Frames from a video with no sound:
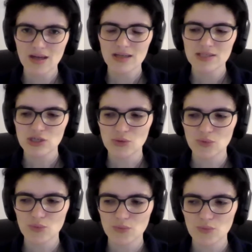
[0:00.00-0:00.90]

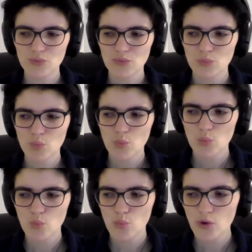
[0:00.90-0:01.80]
So
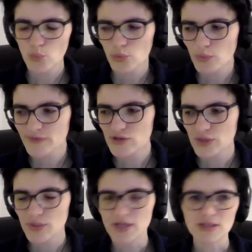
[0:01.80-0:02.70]
what we've
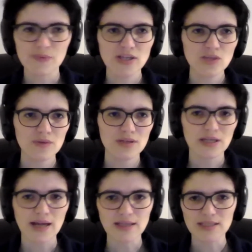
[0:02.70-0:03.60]
shown here, especially with the
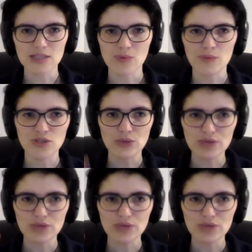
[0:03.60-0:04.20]
analysis where we show the